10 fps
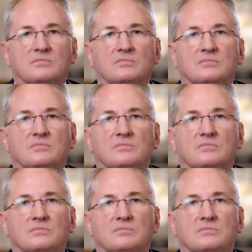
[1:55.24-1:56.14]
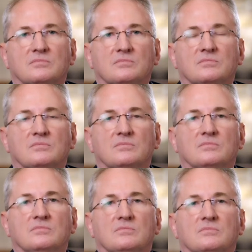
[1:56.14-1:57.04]

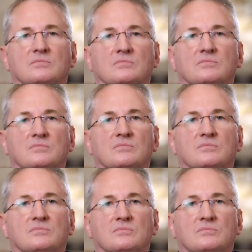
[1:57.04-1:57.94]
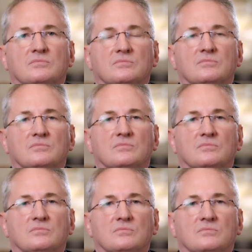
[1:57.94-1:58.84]

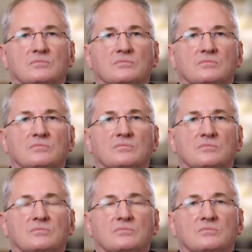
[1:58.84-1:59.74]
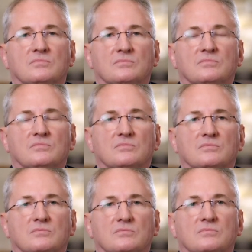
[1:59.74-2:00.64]

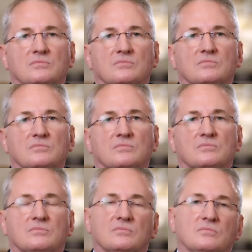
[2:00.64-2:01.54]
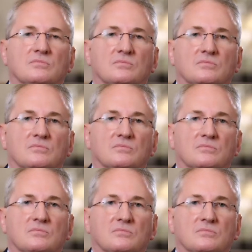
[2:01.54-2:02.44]

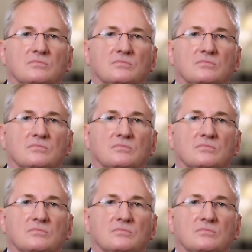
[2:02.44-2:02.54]
This person isn't speaking.